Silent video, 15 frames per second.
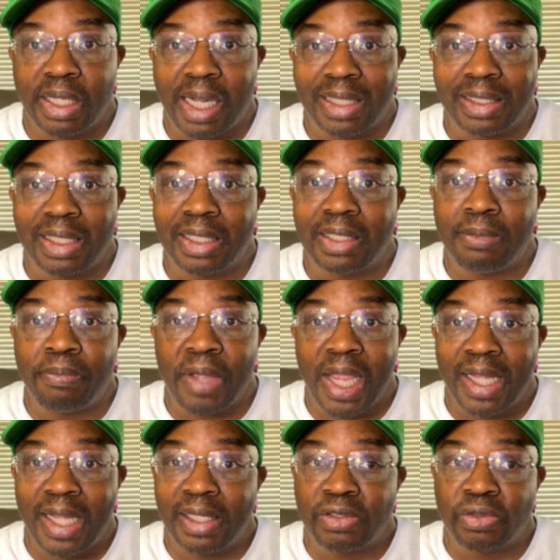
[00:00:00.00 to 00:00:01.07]
And I think he
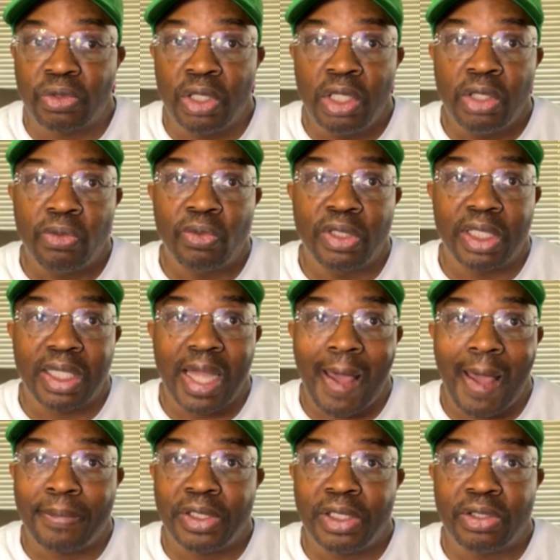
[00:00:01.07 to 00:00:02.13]
panicked when the
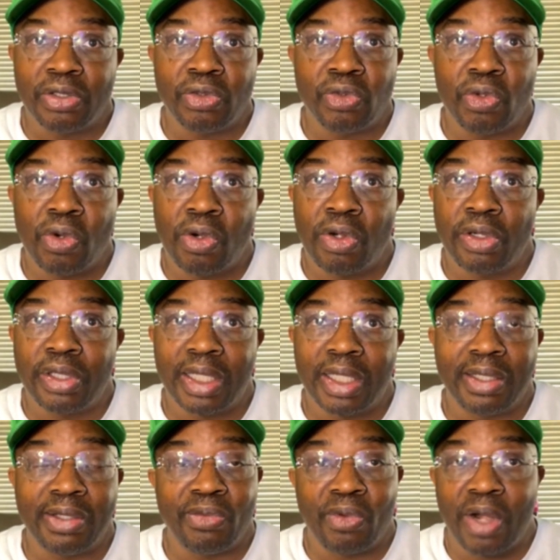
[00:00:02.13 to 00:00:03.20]
cops hit the door
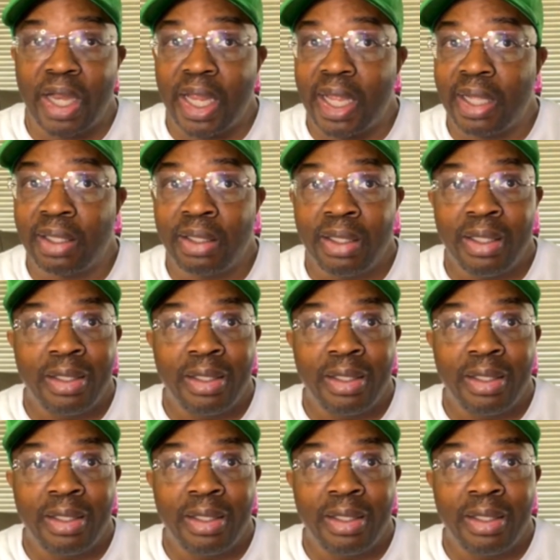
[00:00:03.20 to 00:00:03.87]
and he ran.